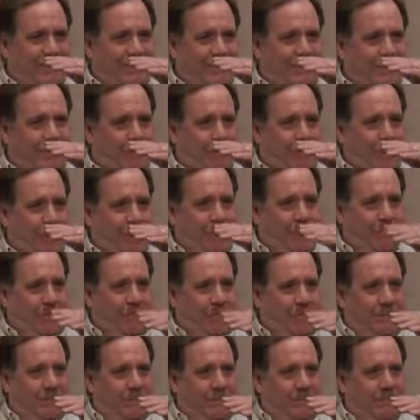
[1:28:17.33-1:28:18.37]
and make
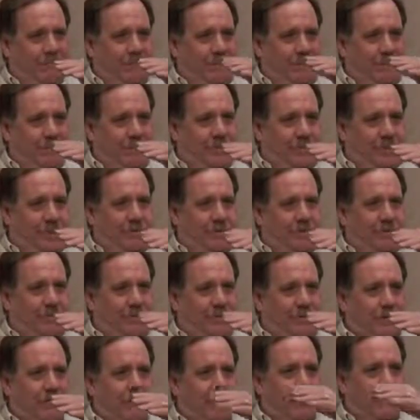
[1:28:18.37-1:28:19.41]

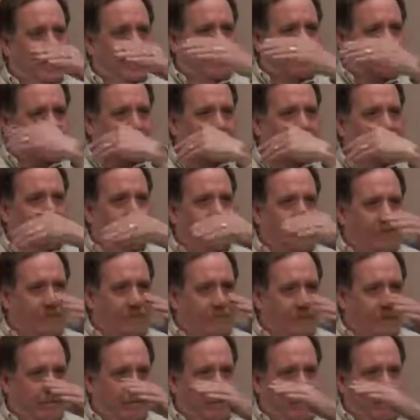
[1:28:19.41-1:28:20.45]
decisions in the best interests
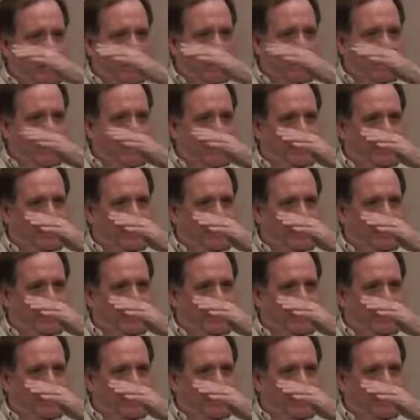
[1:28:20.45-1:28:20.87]
of everybody.